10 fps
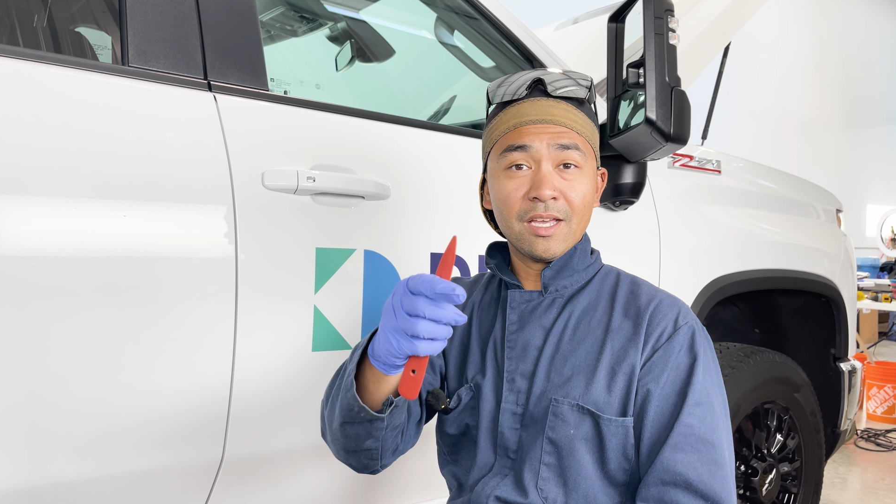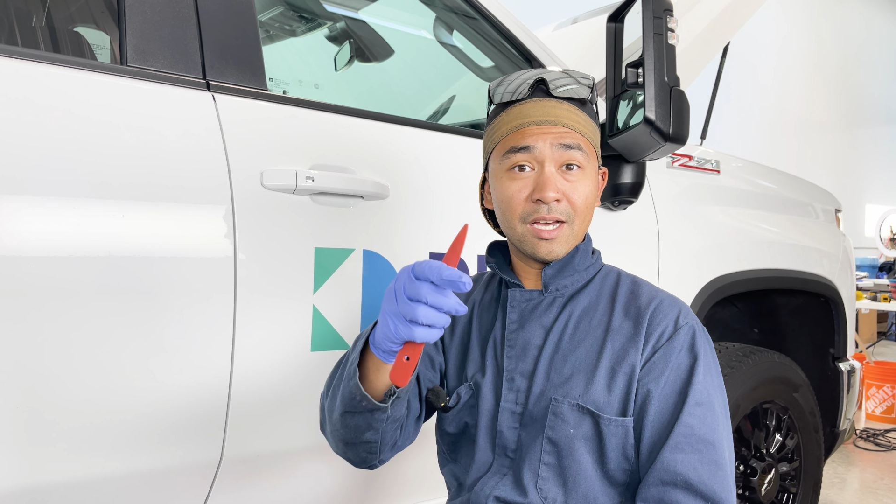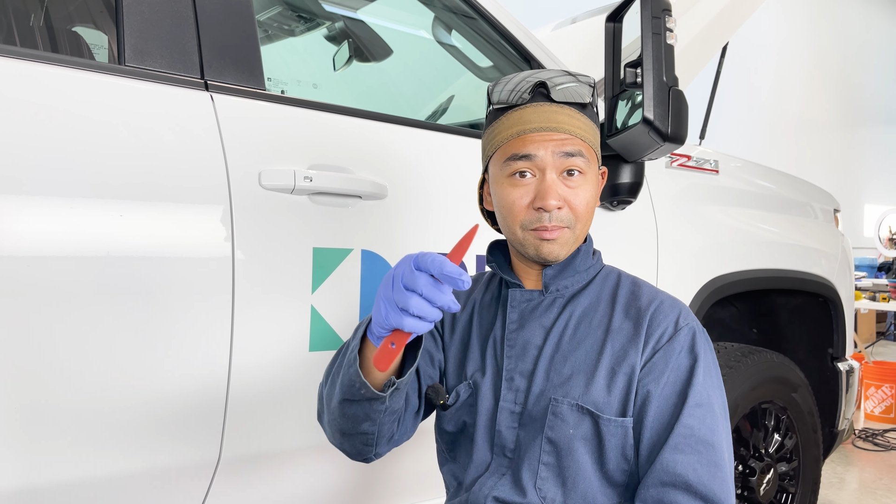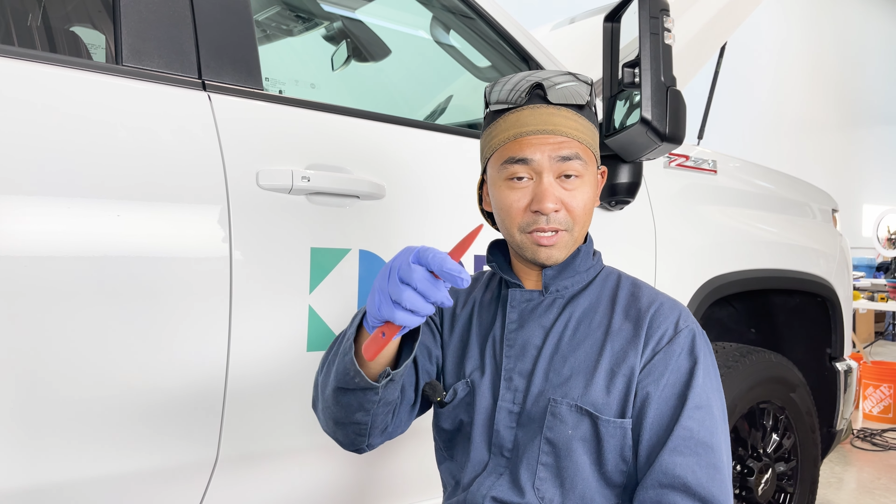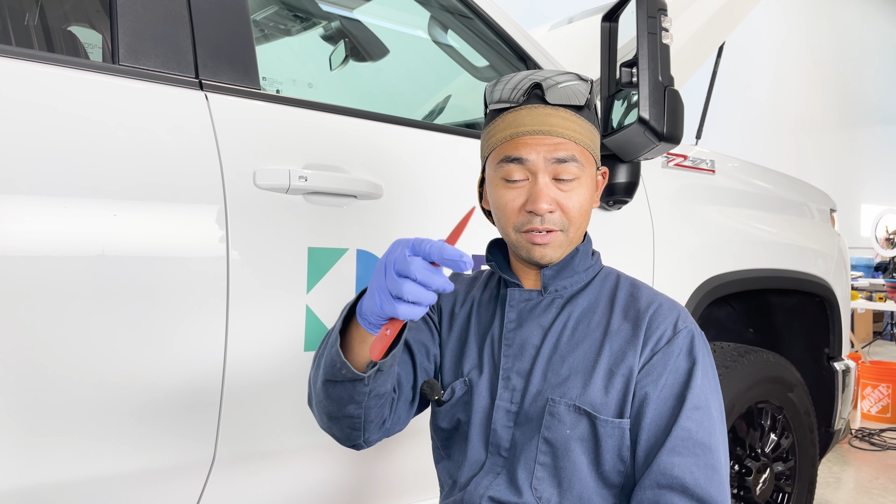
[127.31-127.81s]

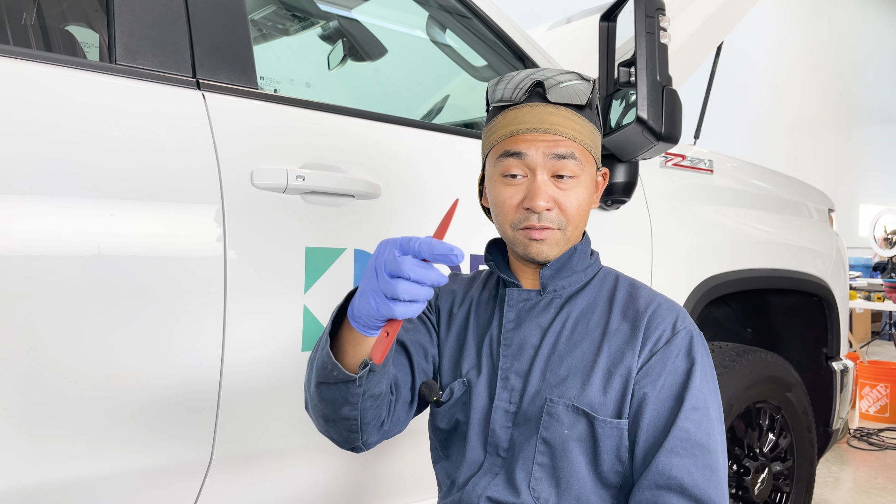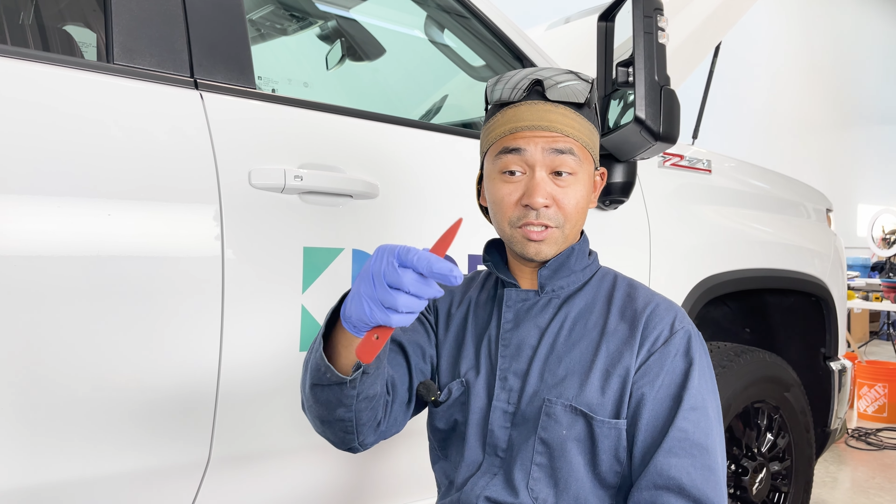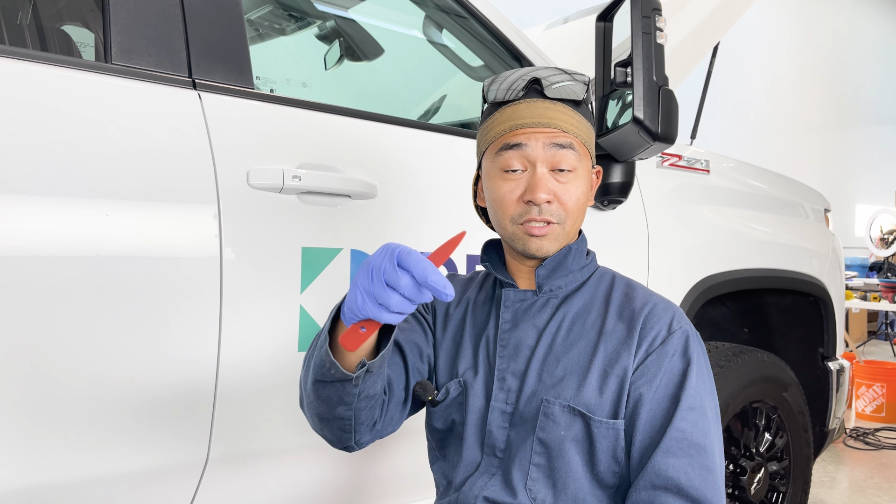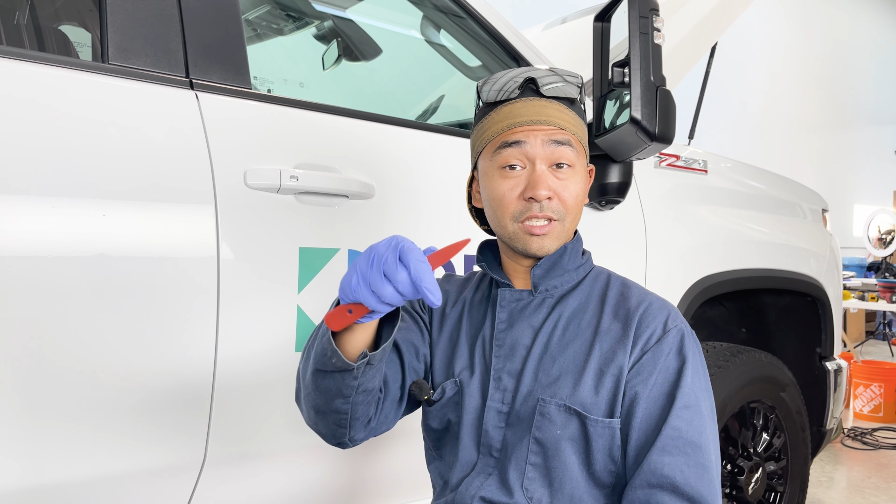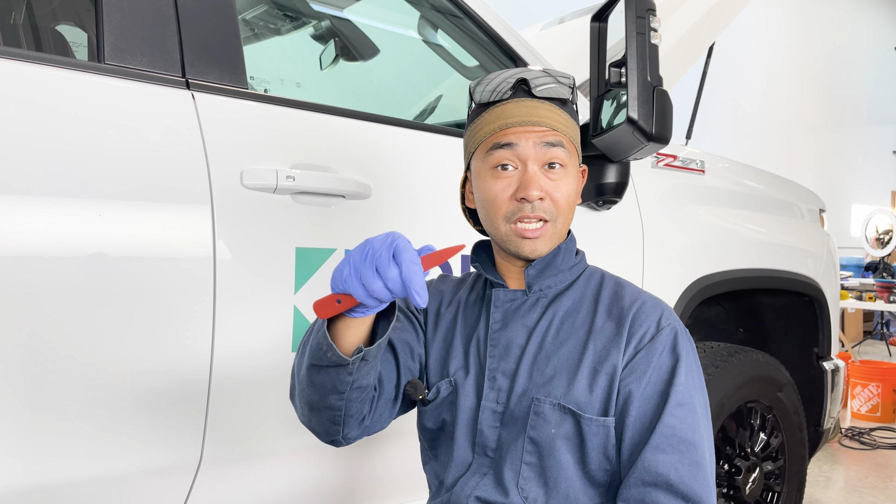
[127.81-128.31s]
I'm not even
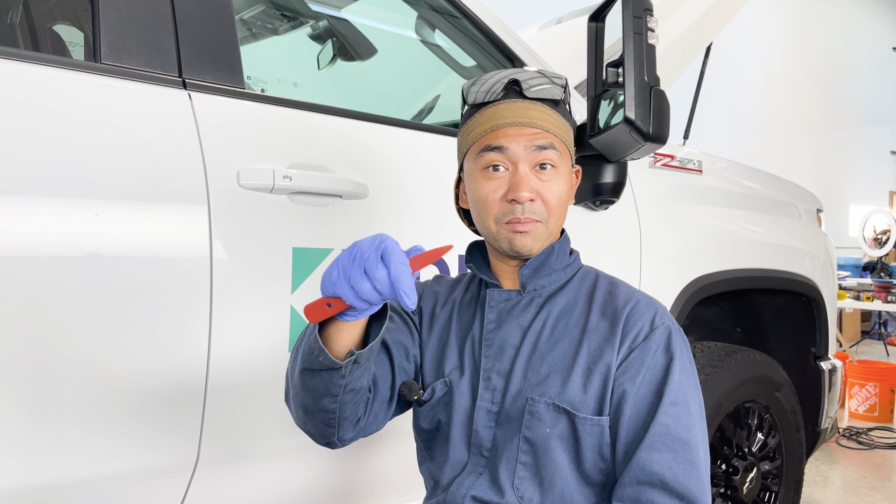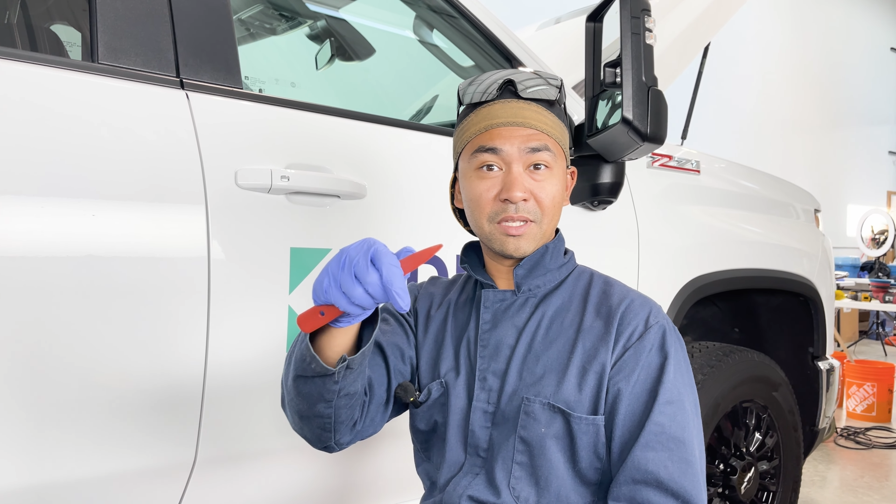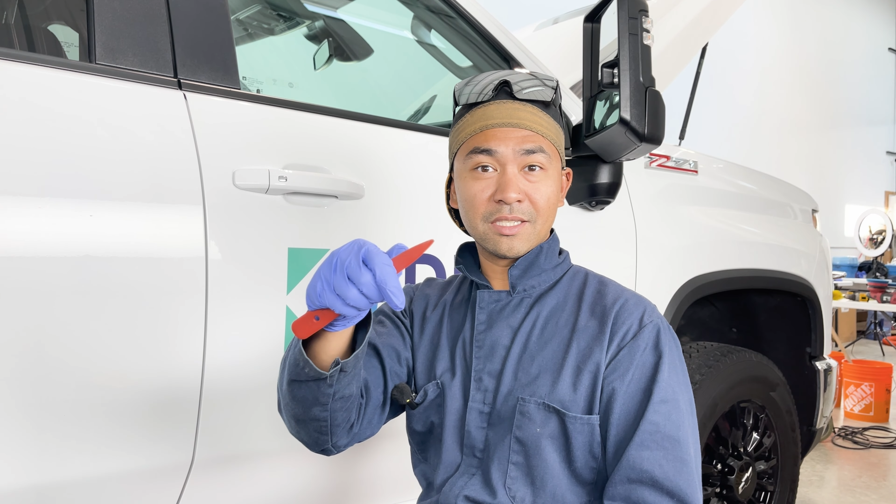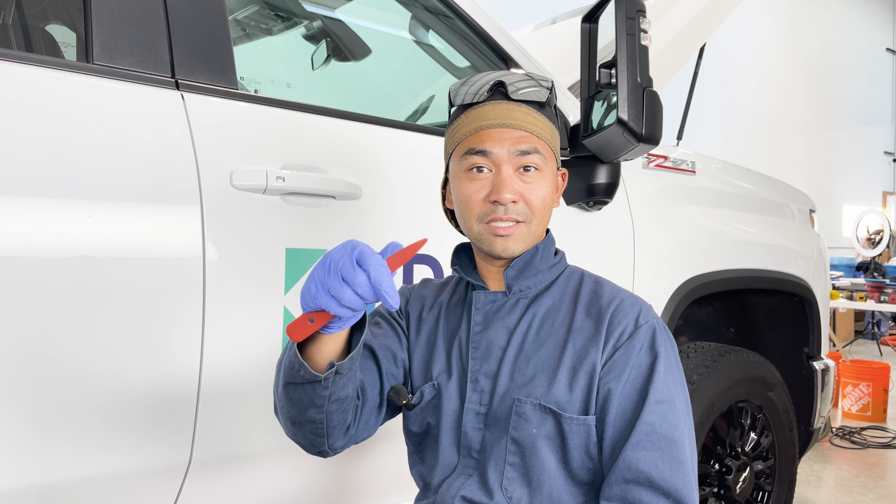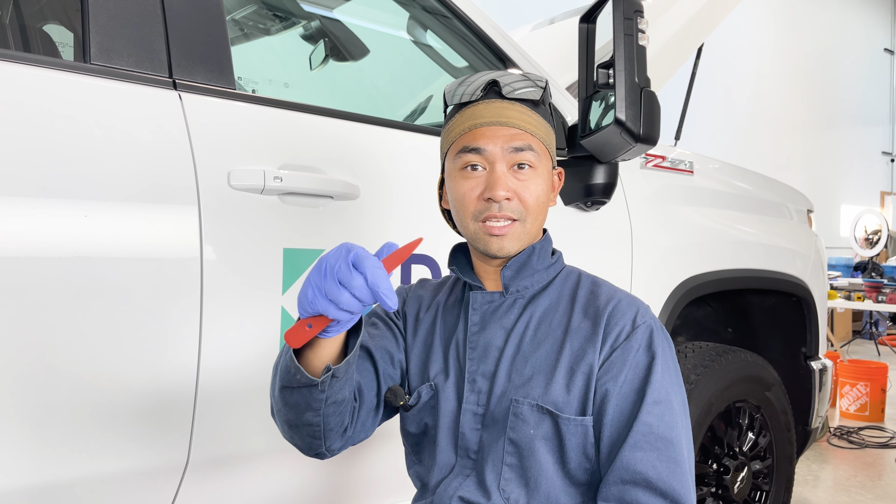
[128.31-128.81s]
sure the name of
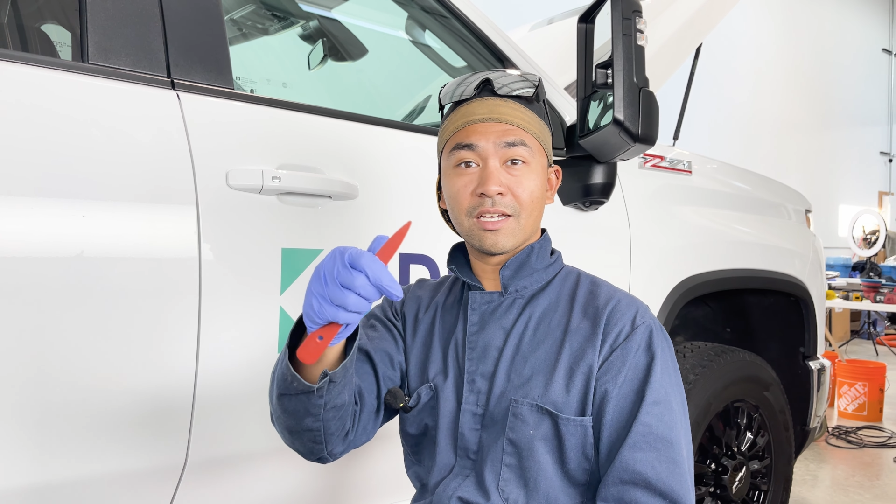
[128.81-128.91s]
this thing.